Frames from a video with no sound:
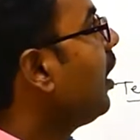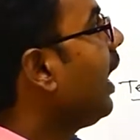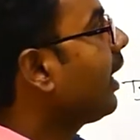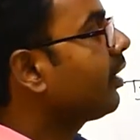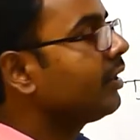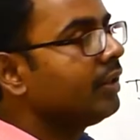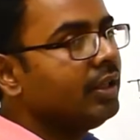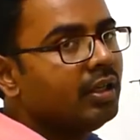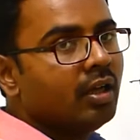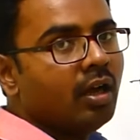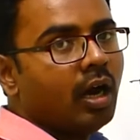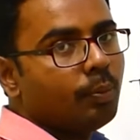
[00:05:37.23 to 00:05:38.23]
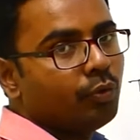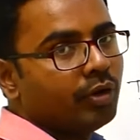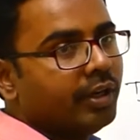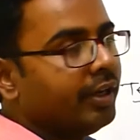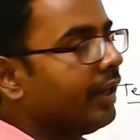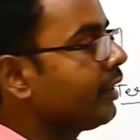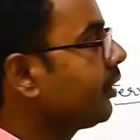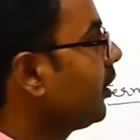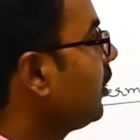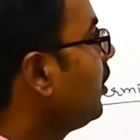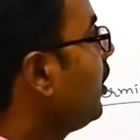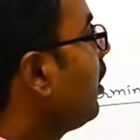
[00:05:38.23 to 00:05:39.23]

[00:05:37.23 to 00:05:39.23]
act in the upward direction.